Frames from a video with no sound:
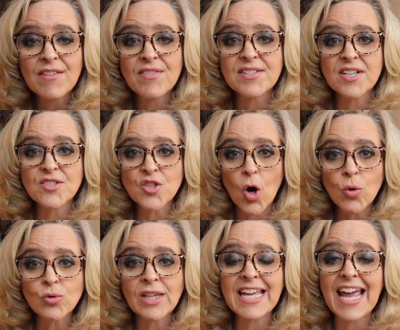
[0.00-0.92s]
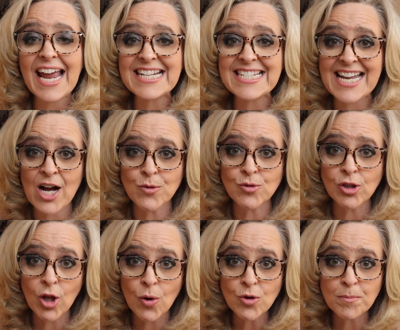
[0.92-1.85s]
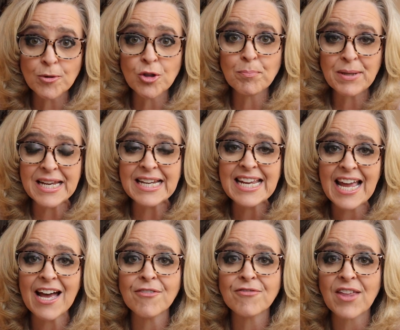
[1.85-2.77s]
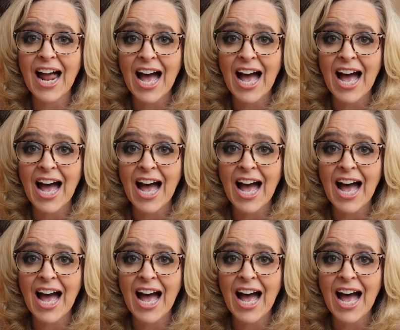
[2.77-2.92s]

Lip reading: This is only a downloadable PDF that